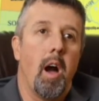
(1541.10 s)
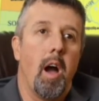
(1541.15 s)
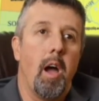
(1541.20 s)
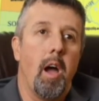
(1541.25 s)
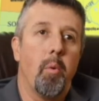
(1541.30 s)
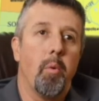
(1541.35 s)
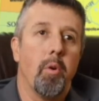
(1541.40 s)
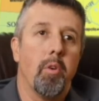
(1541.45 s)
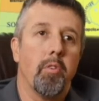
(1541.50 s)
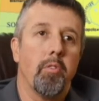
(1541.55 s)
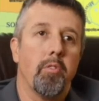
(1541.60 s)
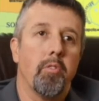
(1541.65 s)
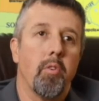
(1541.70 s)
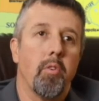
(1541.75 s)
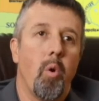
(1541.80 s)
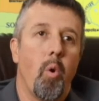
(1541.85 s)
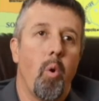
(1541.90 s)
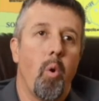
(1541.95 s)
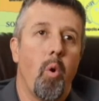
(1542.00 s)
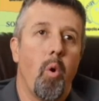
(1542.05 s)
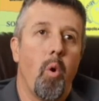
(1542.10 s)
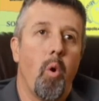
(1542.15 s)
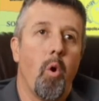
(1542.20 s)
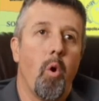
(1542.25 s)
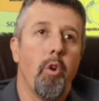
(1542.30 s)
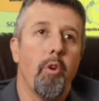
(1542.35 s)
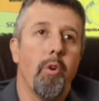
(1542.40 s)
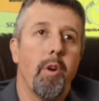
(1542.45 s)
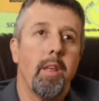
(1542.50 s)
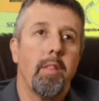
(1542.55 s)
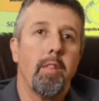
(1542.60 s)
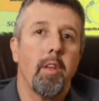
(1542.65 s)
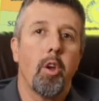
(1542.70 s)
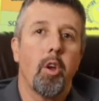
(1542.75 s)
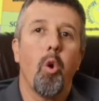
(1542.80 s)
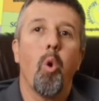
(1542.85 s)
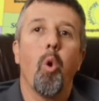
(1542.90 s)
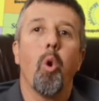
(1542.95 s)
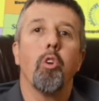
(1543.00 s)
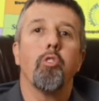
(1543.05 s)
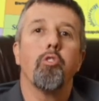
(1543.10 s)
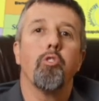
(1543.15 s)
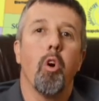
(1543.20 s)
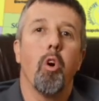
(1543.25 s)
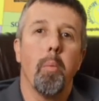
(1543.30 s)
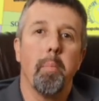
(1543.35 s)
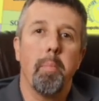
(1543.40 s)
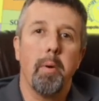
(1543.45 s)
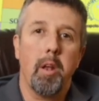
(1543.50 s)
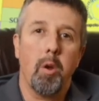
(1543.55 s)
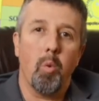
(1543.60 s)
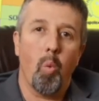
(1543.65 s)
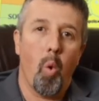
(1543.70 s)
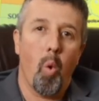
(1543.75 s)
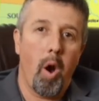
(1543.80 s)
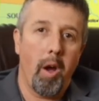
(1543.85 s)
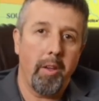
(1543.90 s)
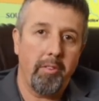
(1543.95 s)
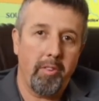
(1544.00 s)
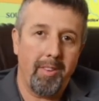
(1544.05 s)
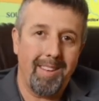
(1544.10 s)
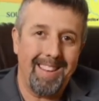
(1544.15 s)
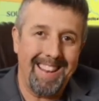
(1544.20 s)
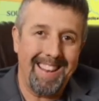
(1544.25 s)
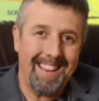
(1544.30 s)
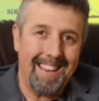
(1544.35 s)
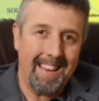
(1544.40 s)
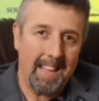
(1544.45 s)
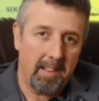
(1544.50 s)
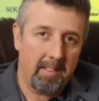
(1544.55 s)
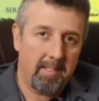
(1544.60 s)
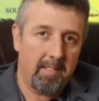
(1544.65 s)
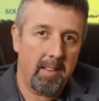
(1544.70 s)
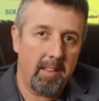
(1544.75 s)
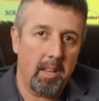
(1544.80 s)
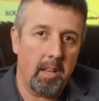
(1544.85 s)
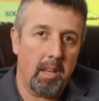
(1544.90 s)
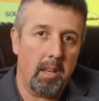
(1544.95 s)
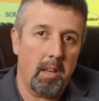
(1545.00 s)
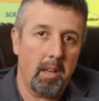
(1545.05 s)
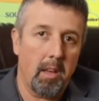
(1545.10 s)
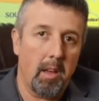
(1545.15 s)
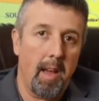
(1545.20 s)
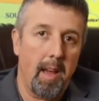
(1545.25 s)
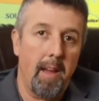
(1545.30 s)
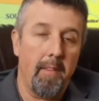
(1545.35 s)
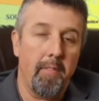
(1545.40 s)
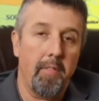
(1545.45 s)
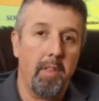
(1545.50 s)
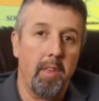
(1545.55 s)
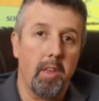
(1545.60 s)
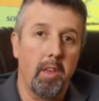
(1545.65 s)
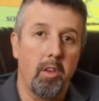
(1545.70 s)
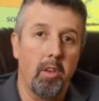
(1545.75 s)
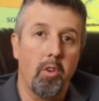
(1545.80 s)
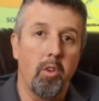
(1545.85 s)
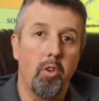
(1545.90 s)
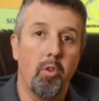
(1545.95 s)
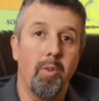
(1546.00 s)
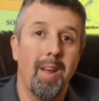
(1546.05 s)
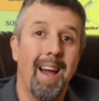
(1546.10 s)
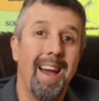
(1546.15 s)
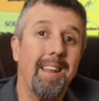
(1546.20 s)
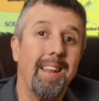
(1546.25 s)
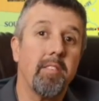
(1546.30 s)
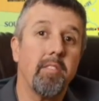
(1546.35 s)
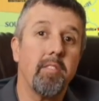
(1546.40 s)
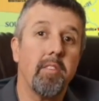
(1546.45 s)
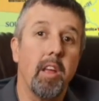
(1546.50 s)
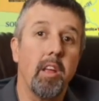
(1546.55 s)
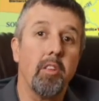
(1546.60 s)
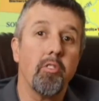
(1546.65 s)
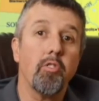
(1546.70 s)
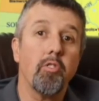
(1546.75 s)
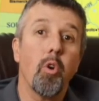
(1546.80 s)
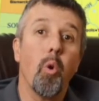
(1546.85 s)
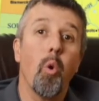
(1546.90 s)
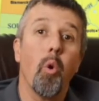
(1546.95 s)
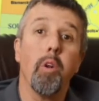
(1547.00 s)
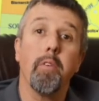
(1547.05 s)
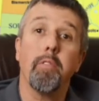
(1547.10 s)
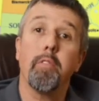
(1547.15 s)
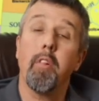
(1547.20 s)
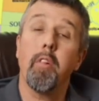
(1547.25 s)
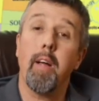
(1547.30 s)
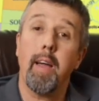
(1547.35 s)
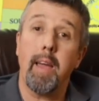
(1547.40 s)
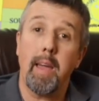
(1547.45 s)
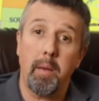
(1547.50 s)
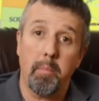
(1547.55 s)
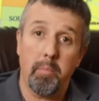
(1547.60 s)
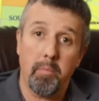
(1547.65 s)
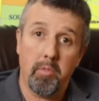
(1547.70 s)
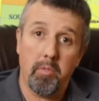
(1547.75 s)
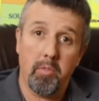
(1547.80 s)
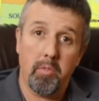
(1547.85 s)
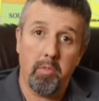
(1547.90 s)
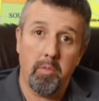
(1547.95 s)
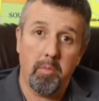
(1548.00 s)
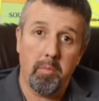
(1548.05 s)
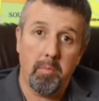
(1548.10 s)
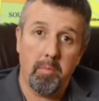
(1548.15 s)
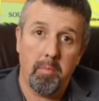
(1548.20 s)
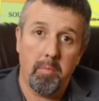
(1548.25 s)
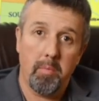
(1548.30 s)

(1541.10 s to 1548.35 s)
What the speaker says: I was ordering the courts open in Washington, D.C. at the United States Court of Claims.